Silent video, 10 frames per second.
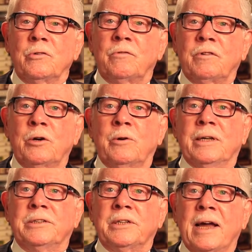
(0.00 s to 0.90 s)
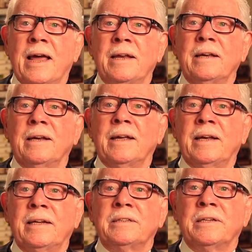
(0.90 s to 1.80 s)
fluids, and
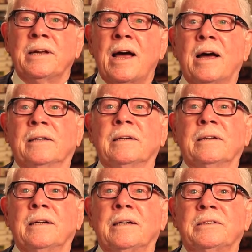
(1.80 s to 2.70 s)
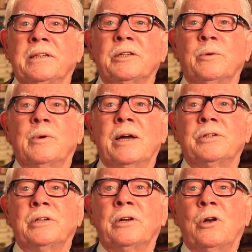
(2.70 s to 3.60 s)
it is not a
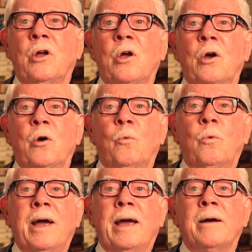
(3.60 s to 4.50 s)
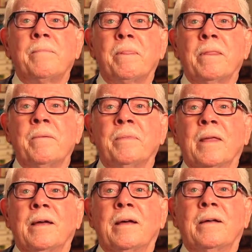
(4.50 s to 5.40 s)
situation where
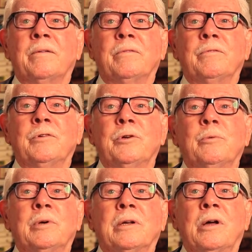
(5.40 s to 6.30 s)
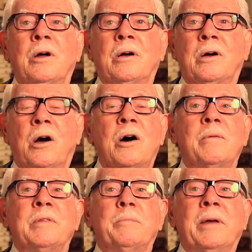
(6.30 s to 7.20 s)
you will
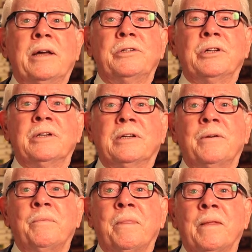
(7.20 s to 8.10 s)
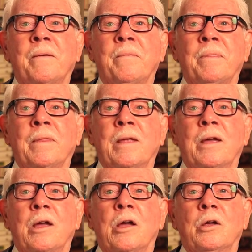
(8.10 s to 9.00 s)
harm the patient,
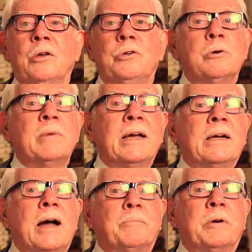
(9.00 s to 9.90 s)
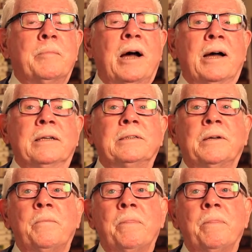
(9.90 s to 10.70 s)
you may compromise.